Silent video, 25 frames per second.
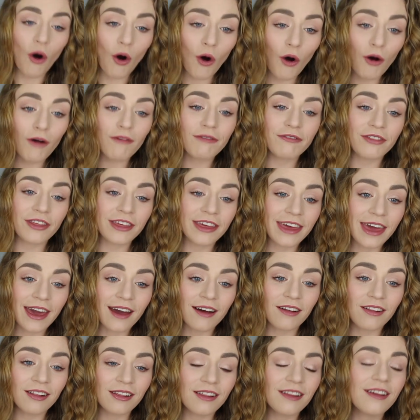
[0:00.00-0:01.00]
of the
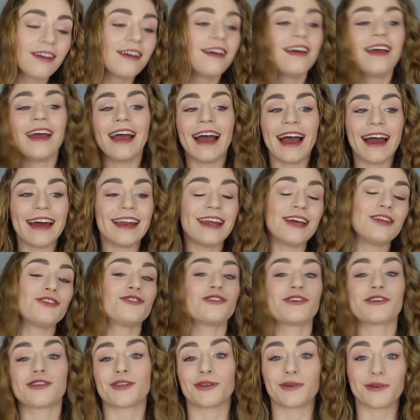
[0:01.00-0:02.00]
kilt, and
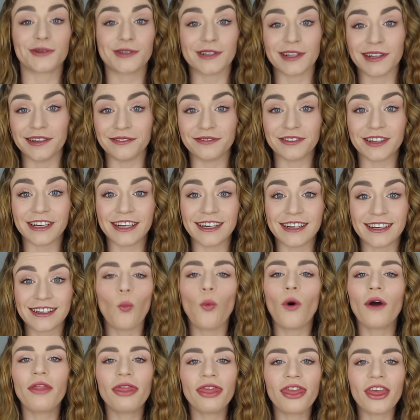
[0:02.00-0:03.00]
it just looks lovely.
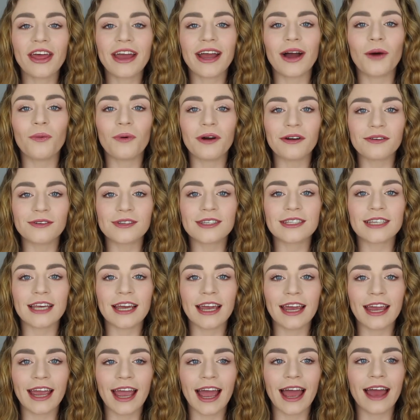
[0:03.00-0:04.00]
One thing I will
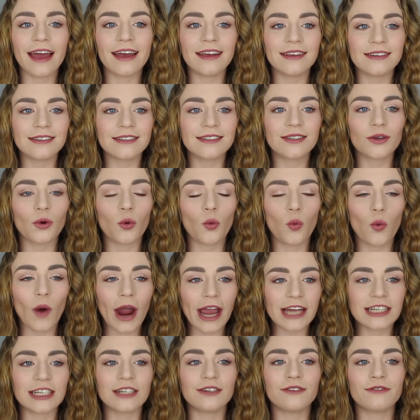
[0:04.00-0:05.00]
say is
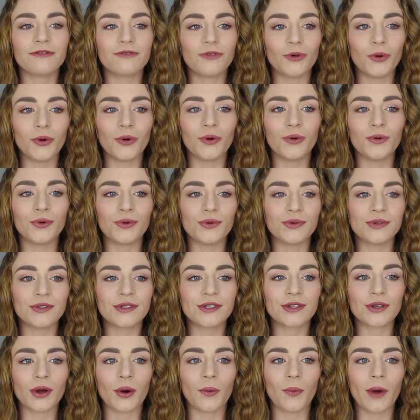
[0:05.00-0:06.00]
wedding
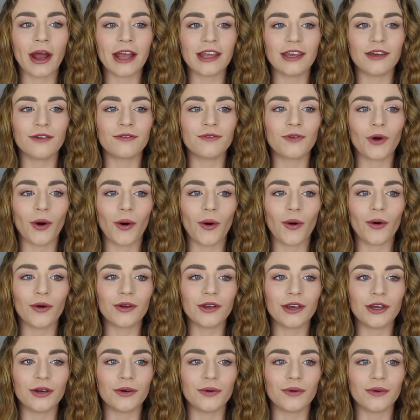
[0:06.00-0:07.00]
photos, when you've
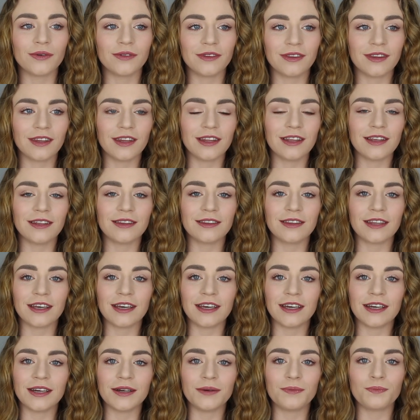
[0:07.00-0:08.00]
got, you know,
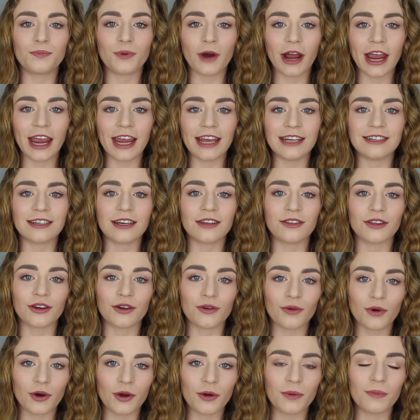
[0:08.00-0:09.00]
the bride and the
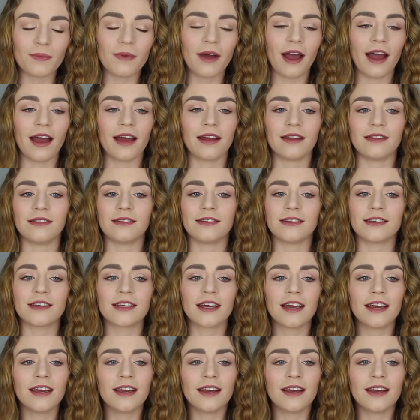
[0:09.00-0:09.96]
groom and